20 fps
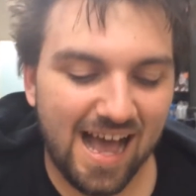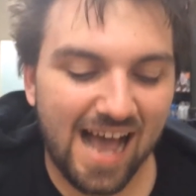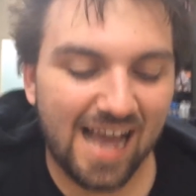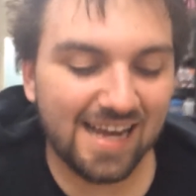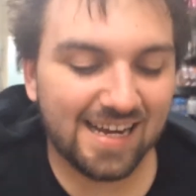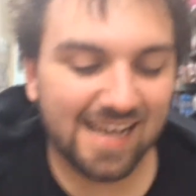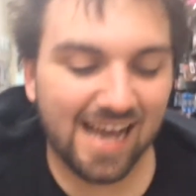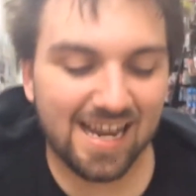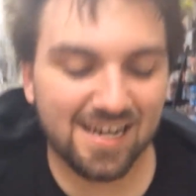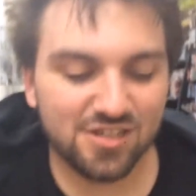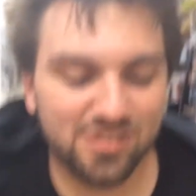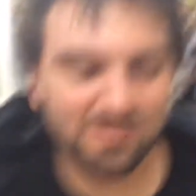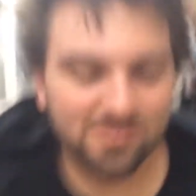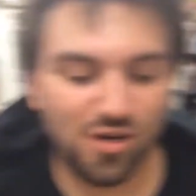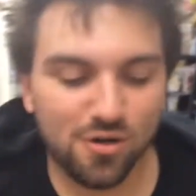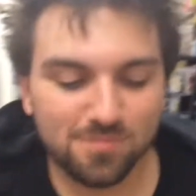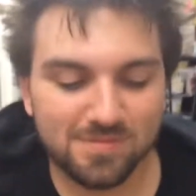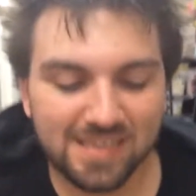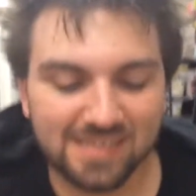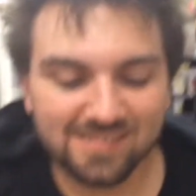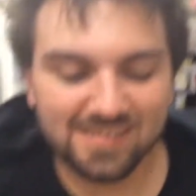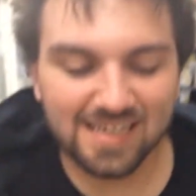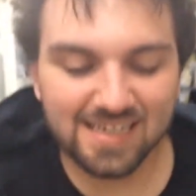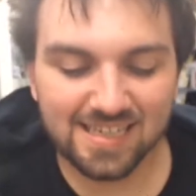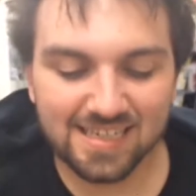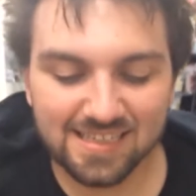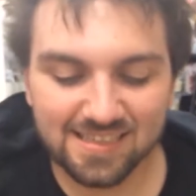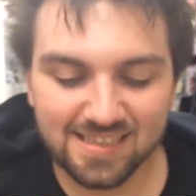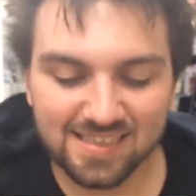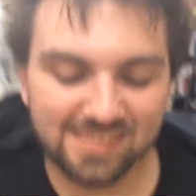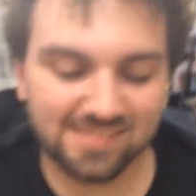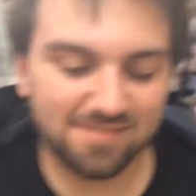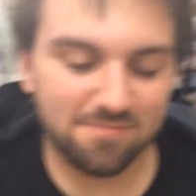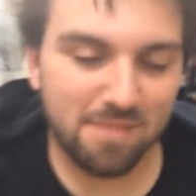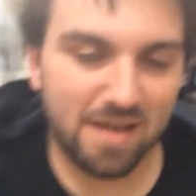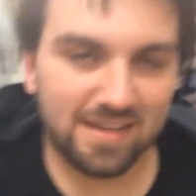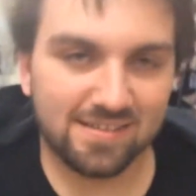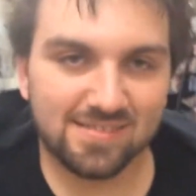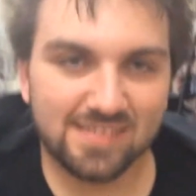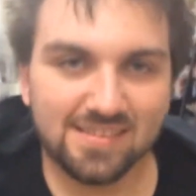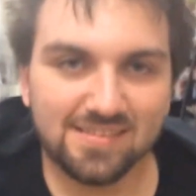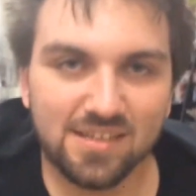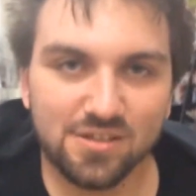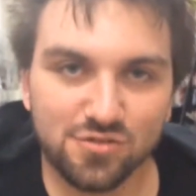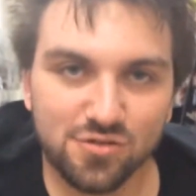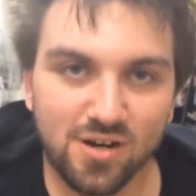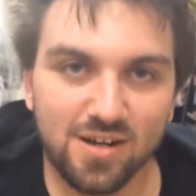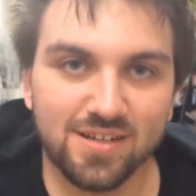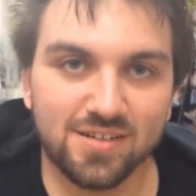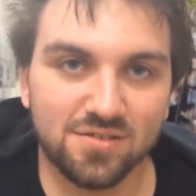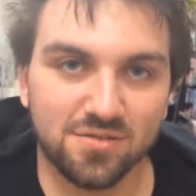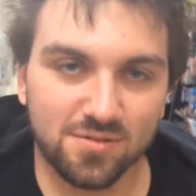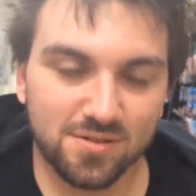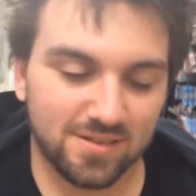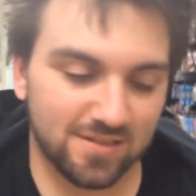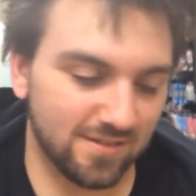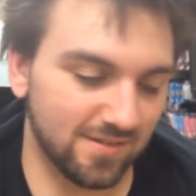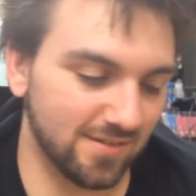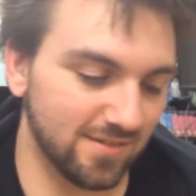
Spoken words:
I kind of just hope that siding in these and max C's, I'll draw into it.